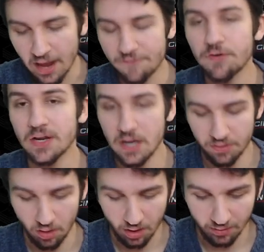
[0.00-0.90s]
Freaking
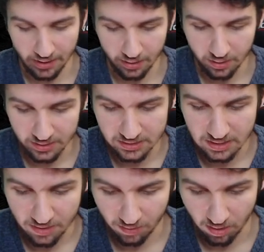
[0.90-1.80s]
another Hog Rider. This is
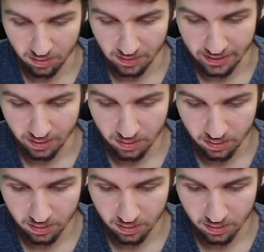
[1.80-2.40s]
another Hog Rider.